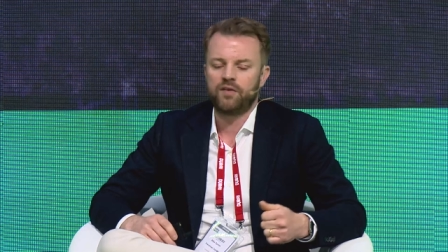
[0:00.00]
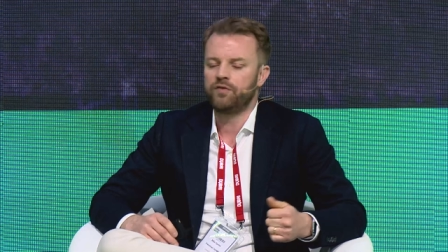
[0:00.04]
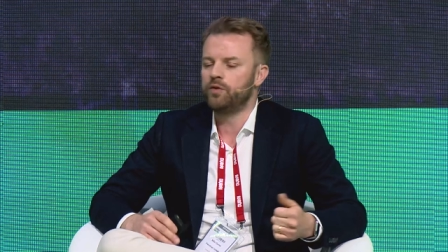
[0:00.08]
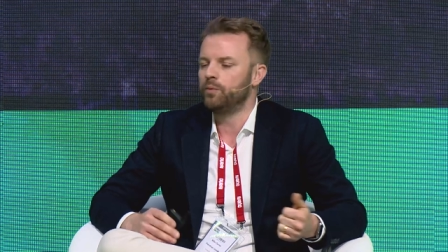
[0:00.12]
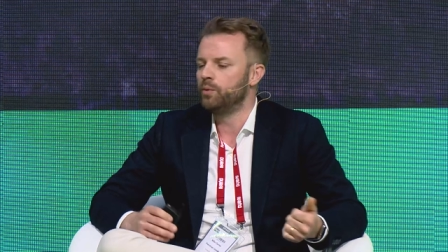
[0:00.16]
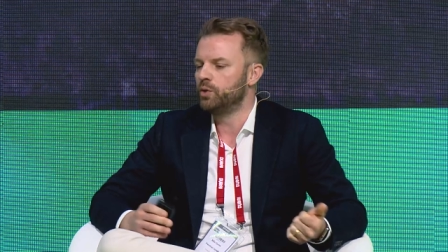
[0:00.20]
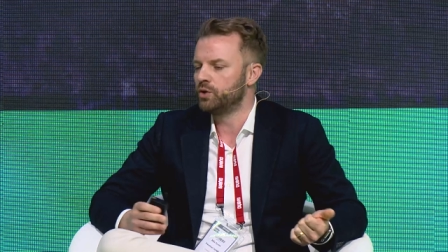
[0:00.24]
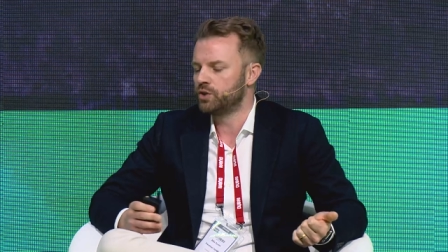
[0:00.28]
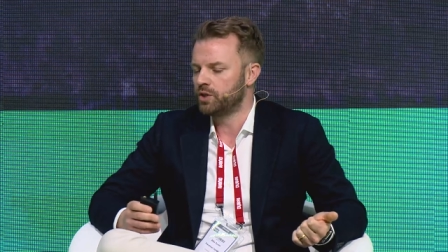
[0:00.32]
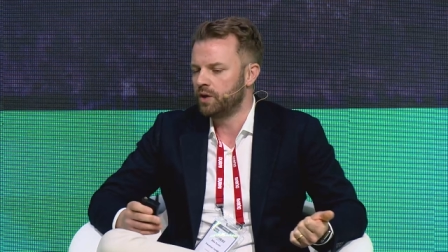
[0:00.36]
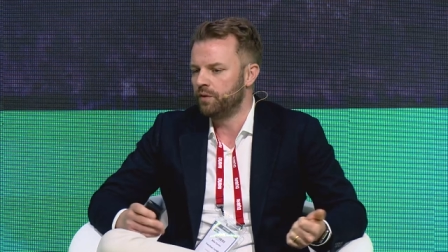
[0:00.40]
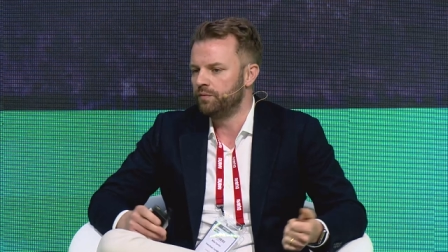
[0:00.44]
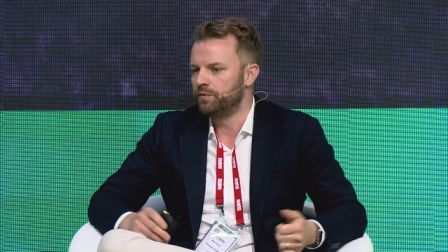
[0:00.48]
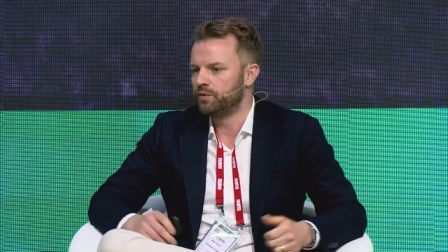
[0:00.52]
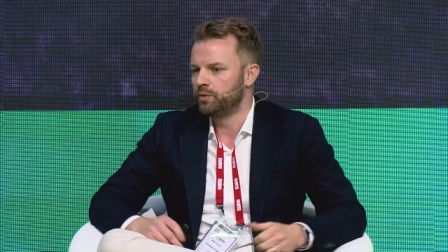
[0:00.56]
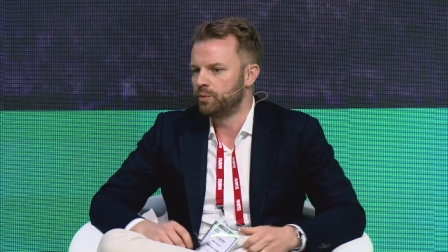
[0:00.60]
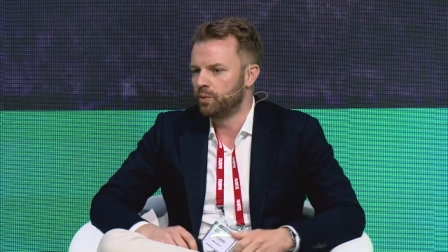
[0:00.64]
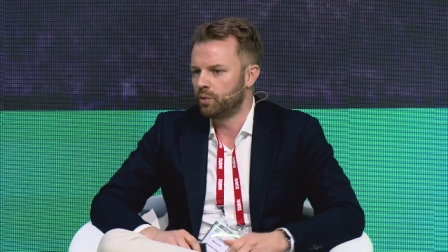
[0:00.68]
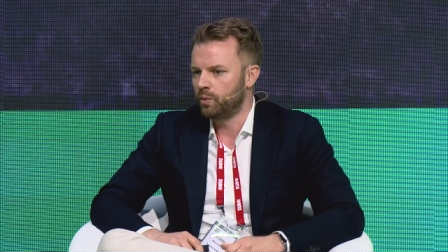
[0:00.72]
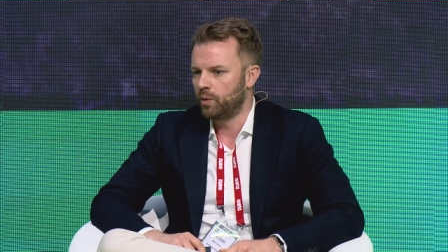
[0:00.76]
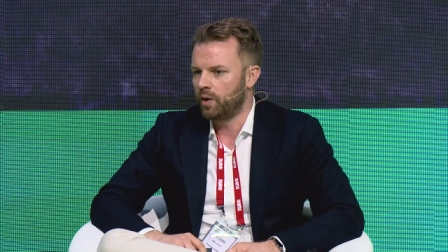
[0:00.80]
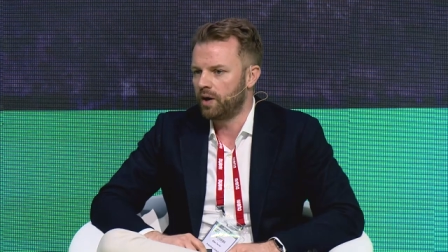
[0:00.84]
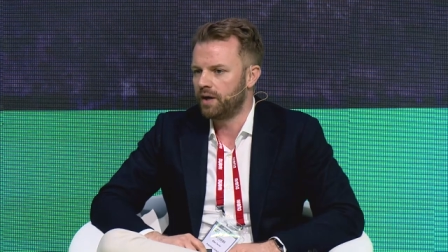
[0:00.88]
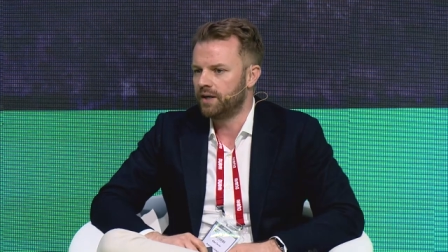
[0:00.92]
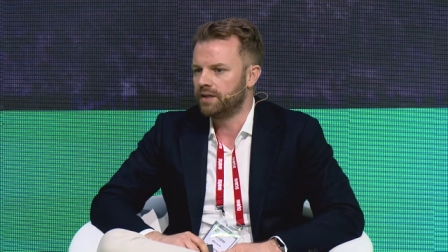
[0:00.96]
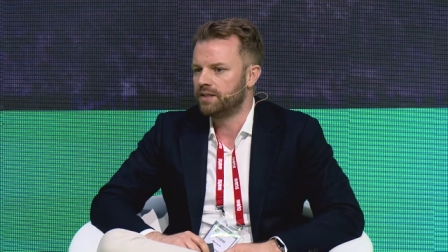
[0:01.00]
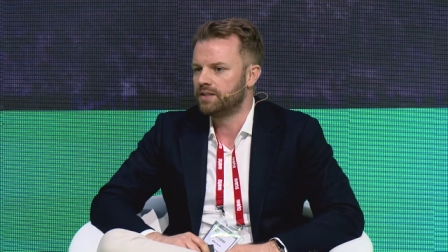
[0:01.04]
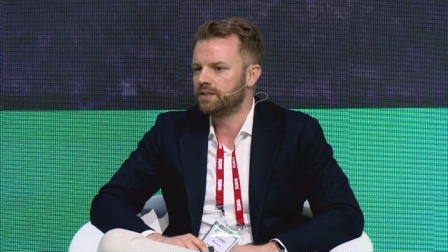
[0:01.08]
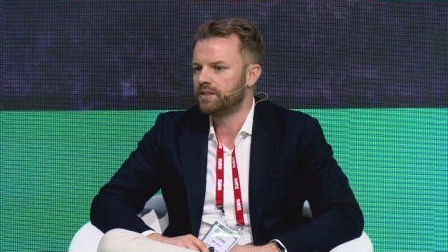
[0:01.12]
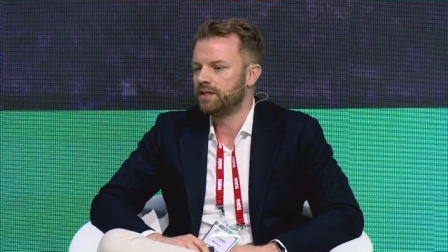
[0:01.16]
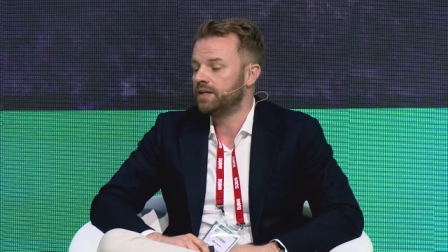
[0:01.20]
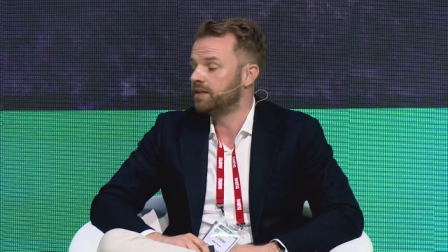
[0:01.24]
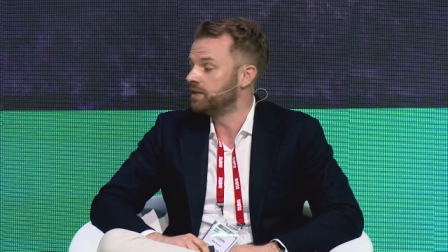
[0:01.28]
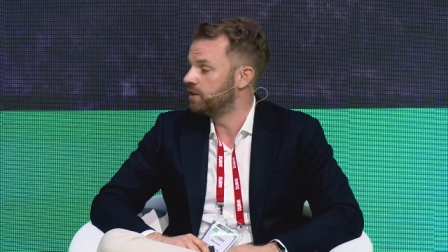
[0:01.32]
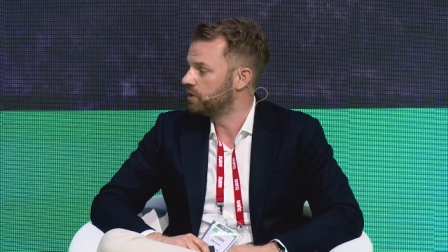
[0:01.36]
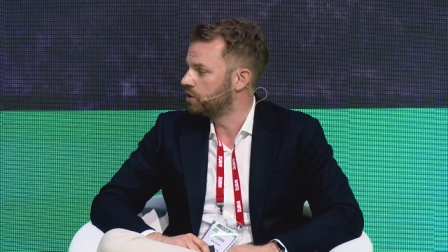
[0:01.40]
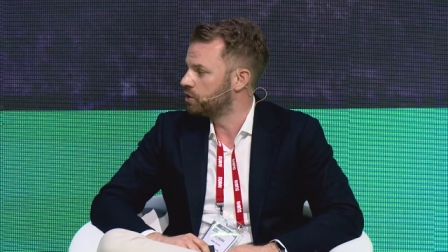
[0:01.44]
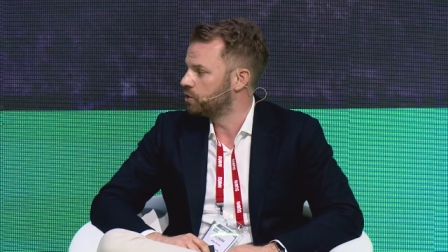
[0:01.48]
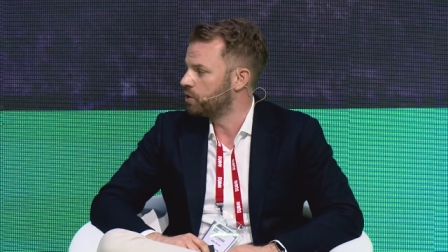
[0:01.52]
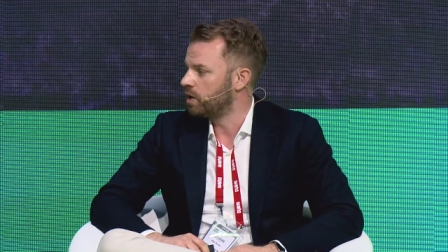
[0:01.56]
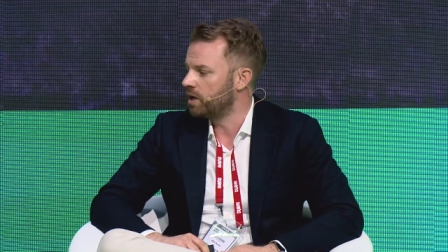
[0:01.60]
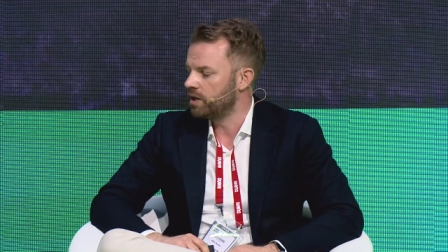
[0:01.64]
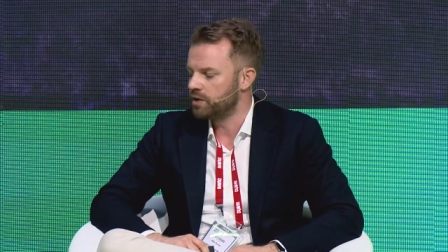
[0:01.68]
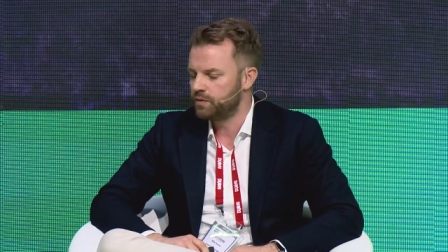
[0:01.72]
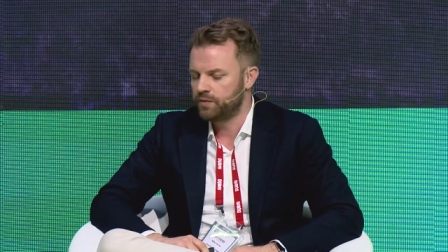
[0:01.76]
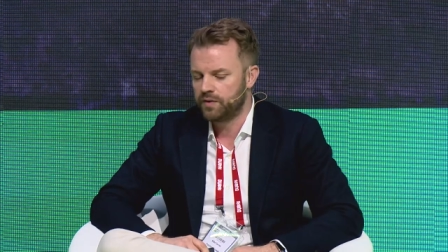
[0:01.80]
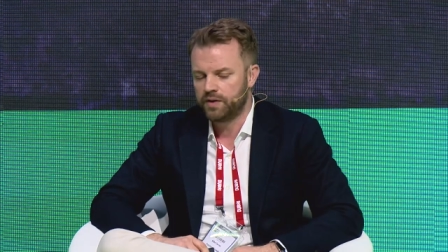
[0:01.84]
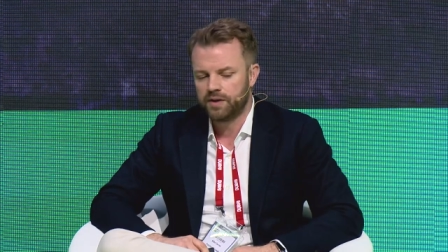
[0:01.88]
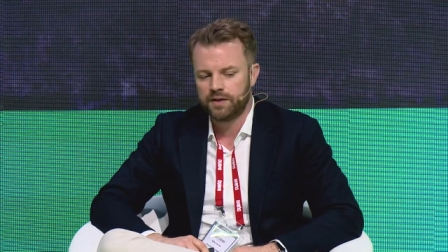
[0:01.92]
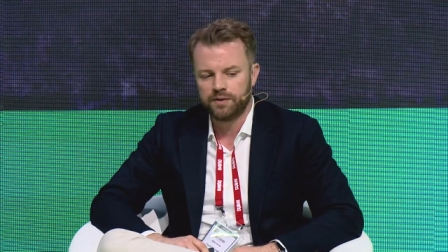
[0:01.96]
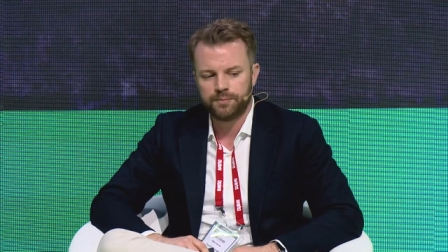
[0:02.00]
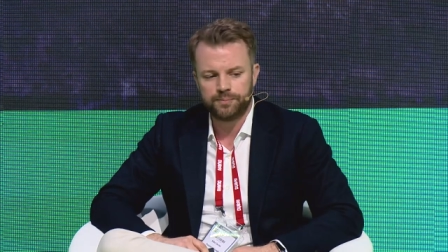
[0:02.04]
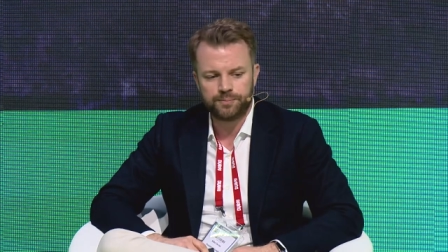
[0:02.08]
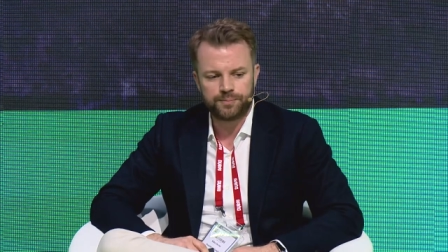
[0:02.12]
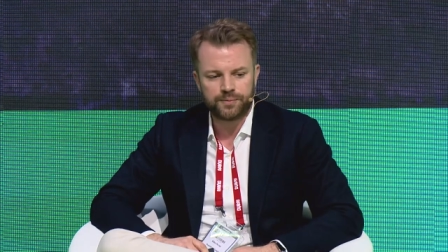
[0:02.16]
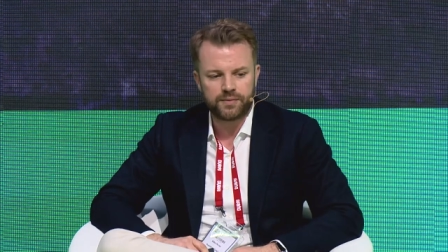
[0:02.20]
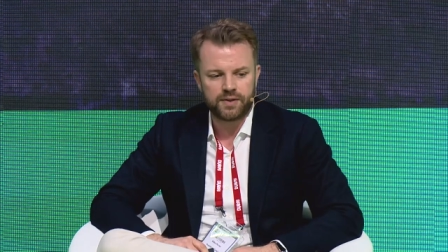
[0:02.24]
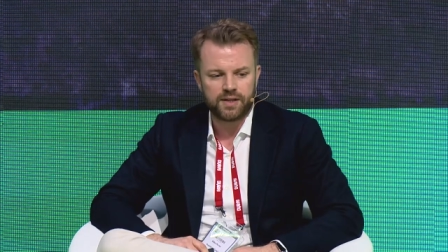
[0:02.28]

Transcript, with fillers: have the most comfortable ride into the stratosphere.